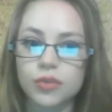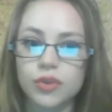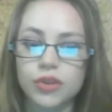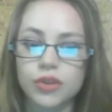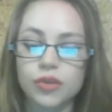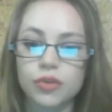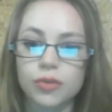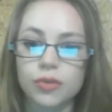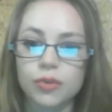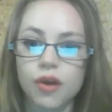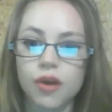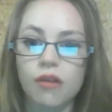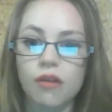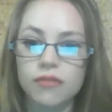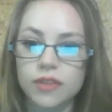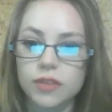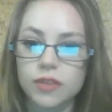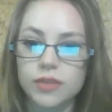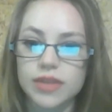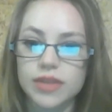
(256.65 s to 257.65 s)
when group
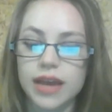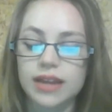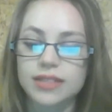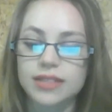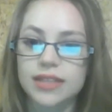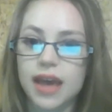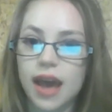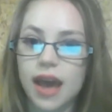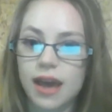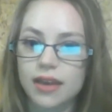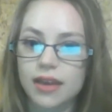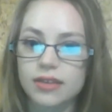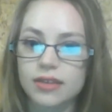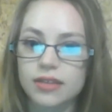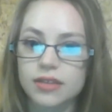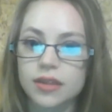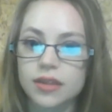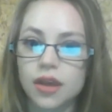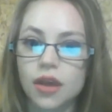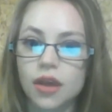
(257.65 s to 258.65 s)
conflict was at its
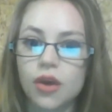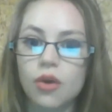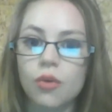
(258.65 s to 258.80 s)
highest,